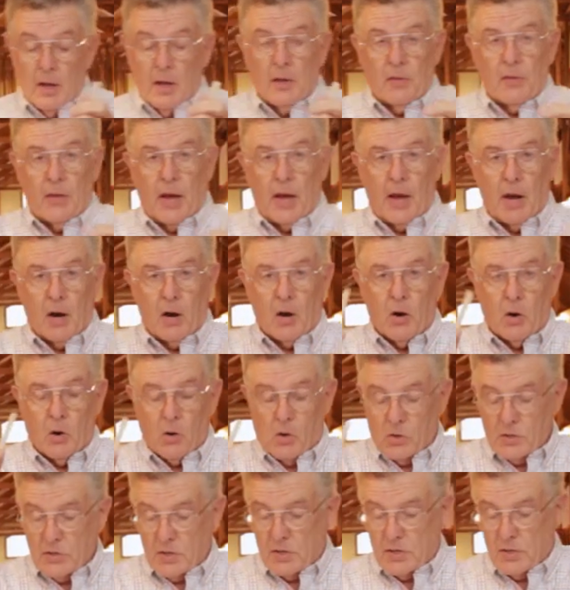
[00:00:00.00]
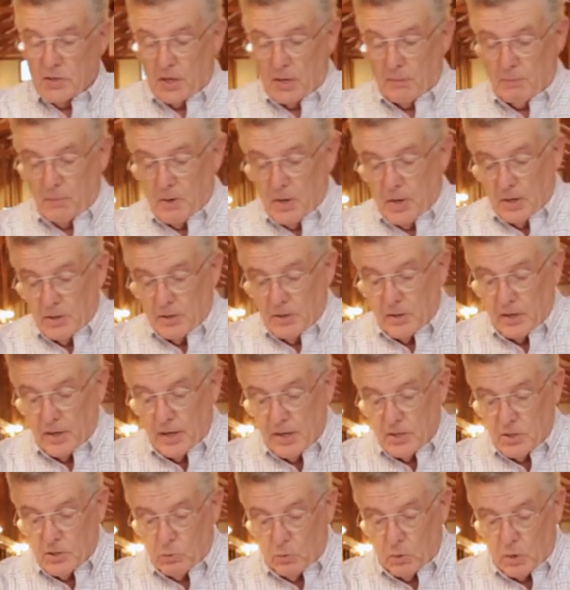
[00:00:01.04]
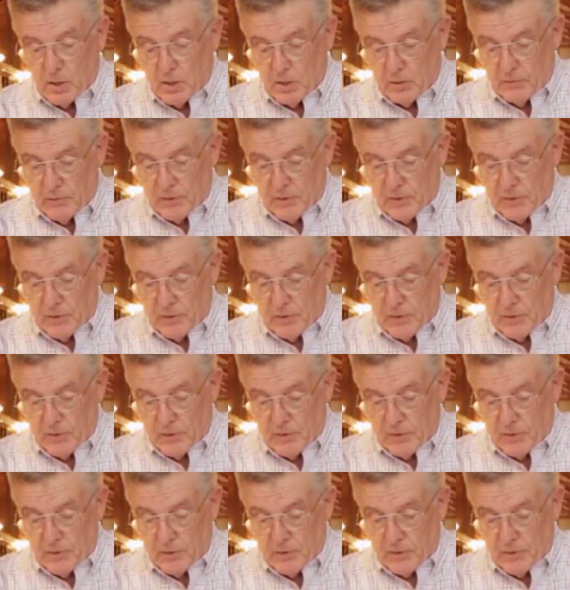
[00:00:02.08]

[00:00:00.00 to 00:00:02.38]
the air hoses up to each one of